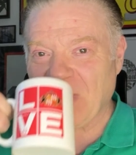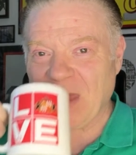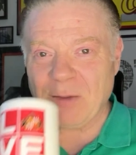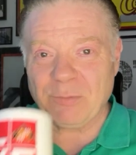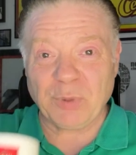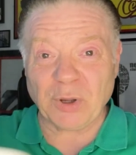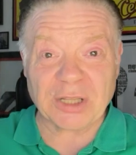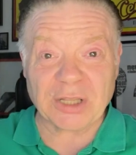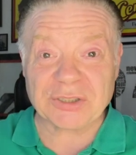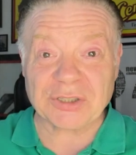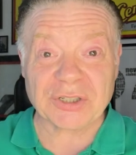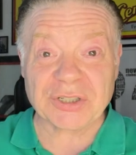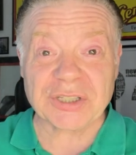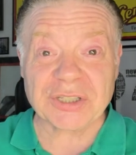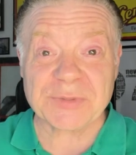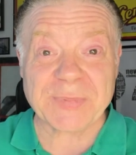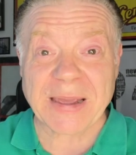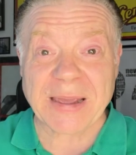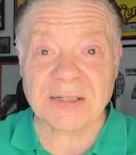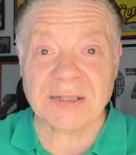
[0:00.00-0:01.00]

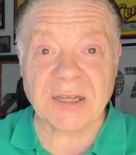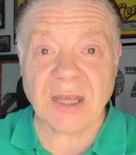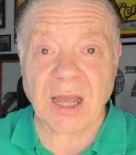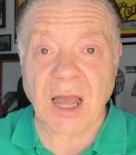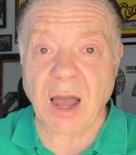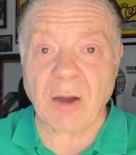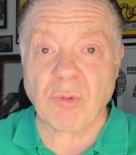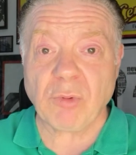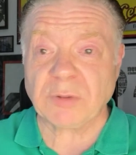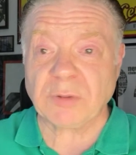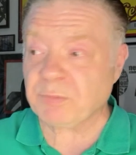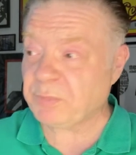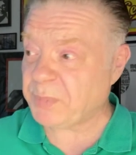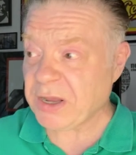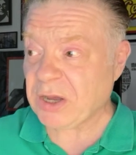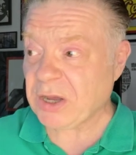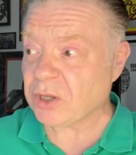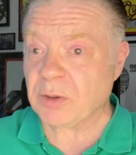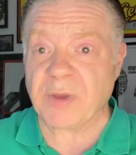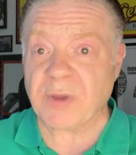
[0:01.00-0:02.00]
Politicians, man, I wouldn't pee
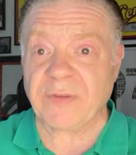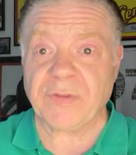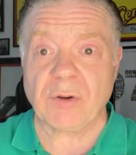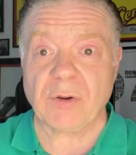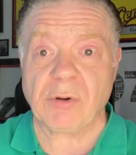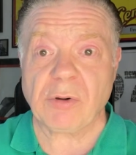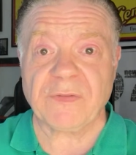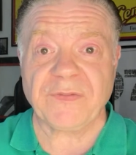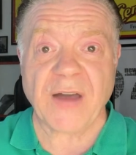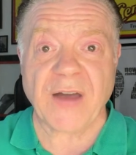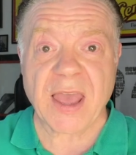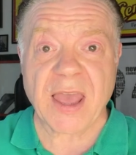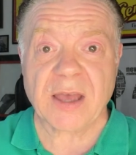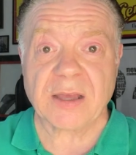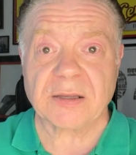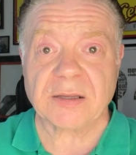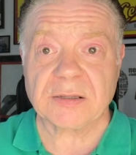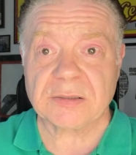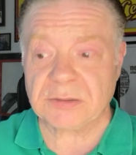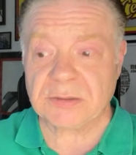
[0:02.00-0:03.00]
on them if they're on fire.
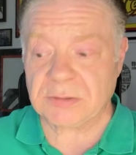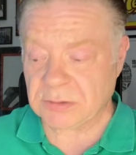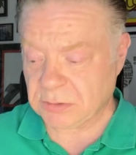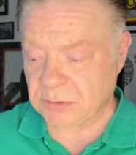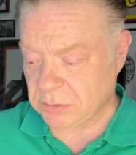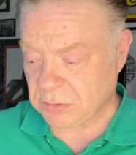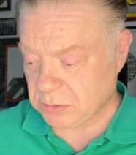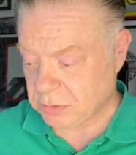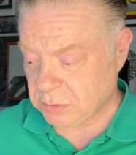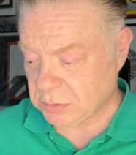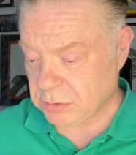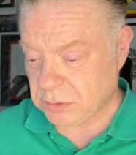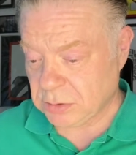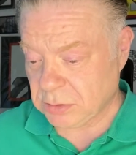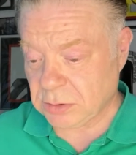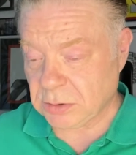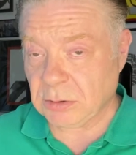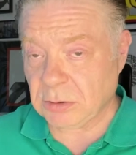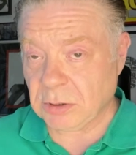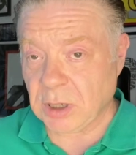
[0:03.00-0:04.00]

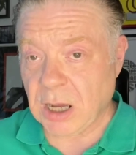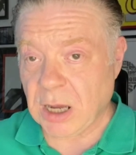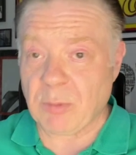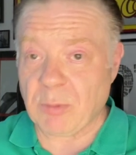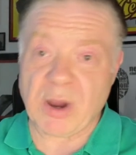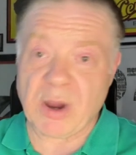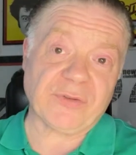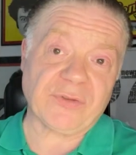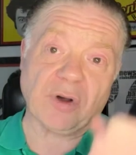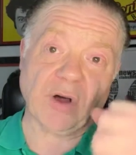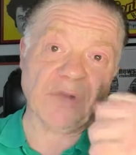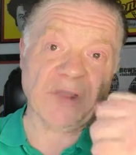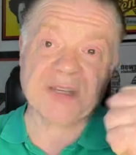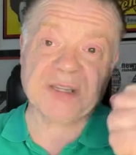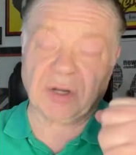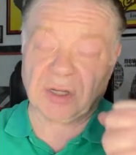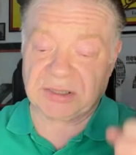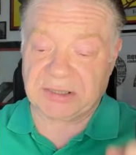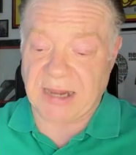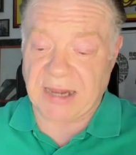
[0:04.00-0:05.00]
And we've got this
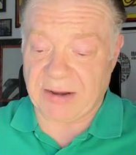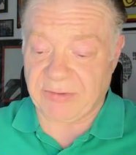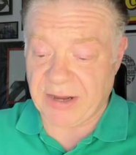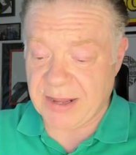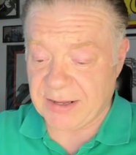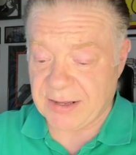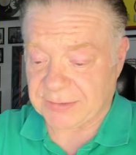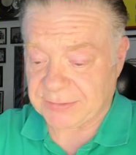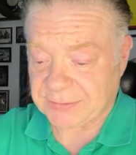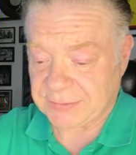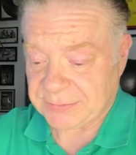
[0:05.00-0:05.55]
lot down here.